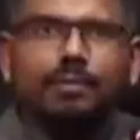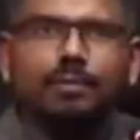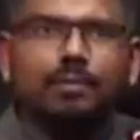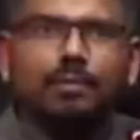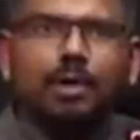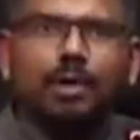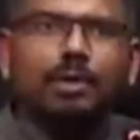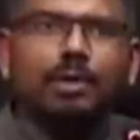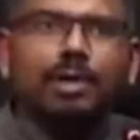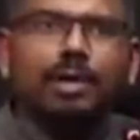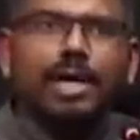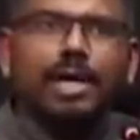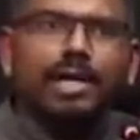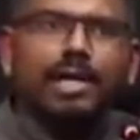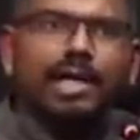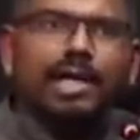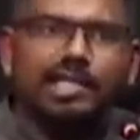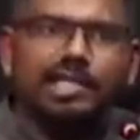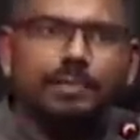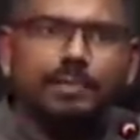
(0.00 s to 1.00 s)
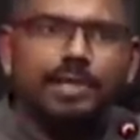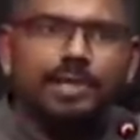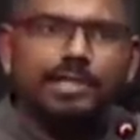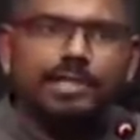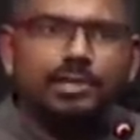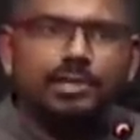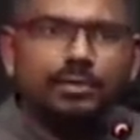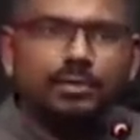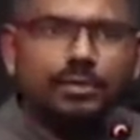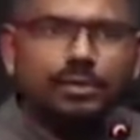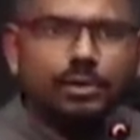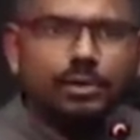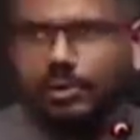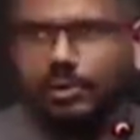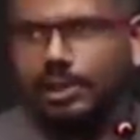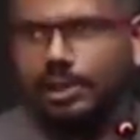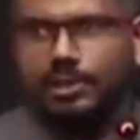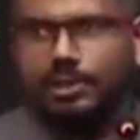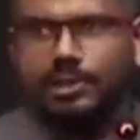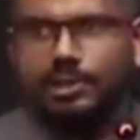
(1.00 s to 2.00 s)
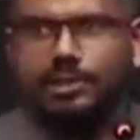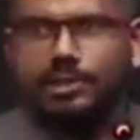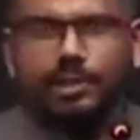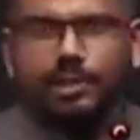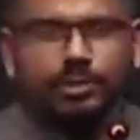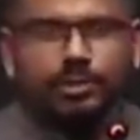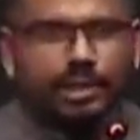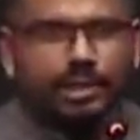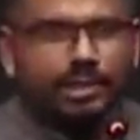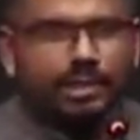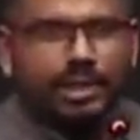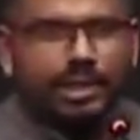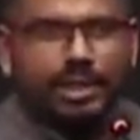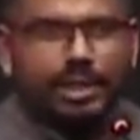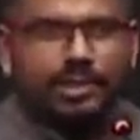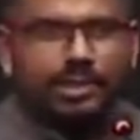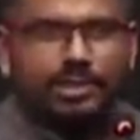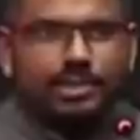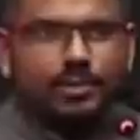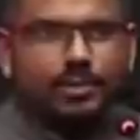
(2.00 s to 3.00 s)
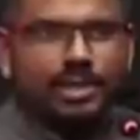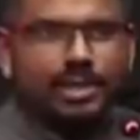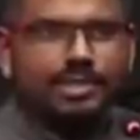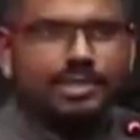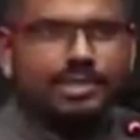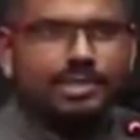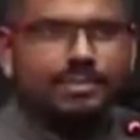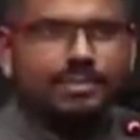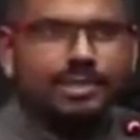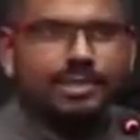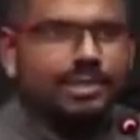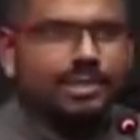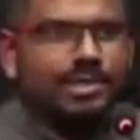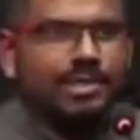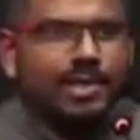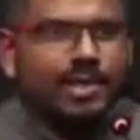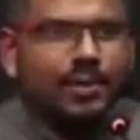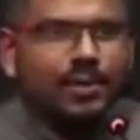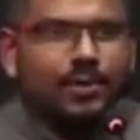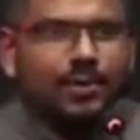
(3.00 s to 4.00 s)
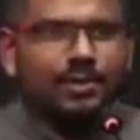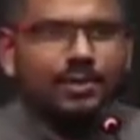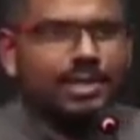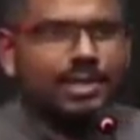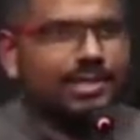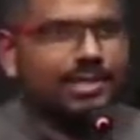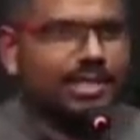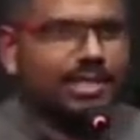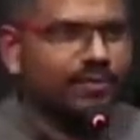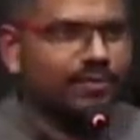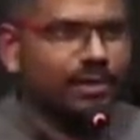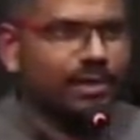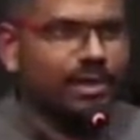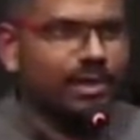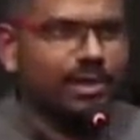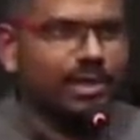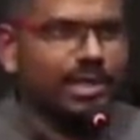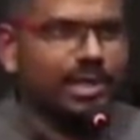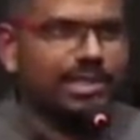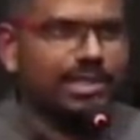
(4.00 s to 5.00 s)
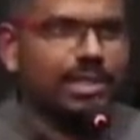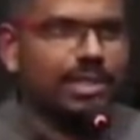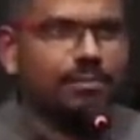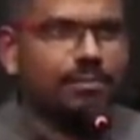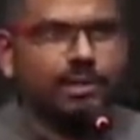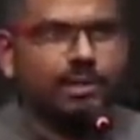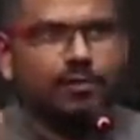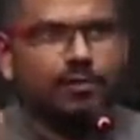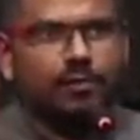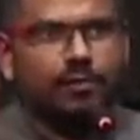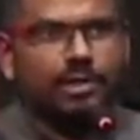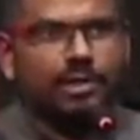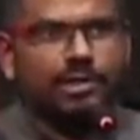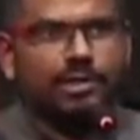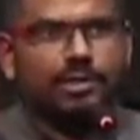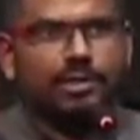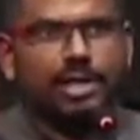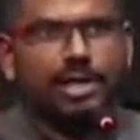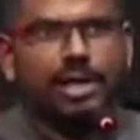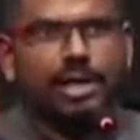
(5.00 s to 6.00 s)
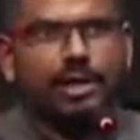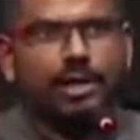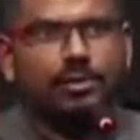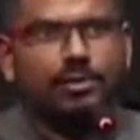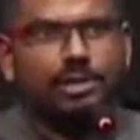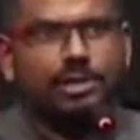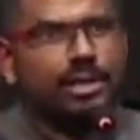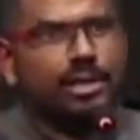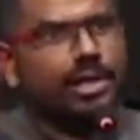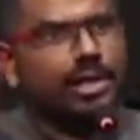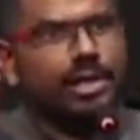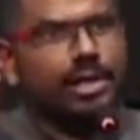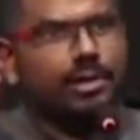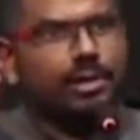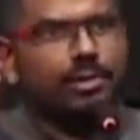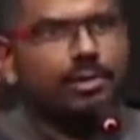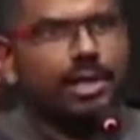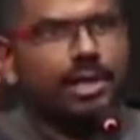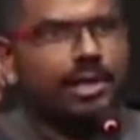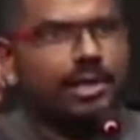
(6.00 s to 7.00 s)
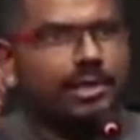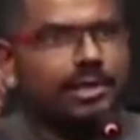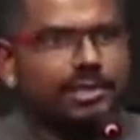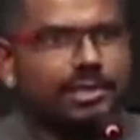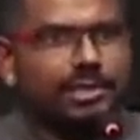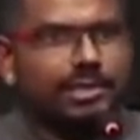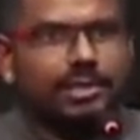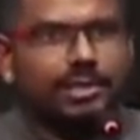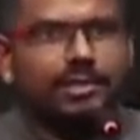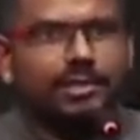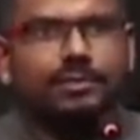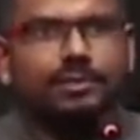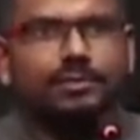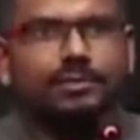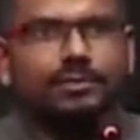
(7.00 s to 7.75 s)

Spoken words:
What do IIT aspirants do? You really think they take the schooling system seriously? No, they just have to clear the exam, but their focus is on IIT coaching and getting into IIT. That's it.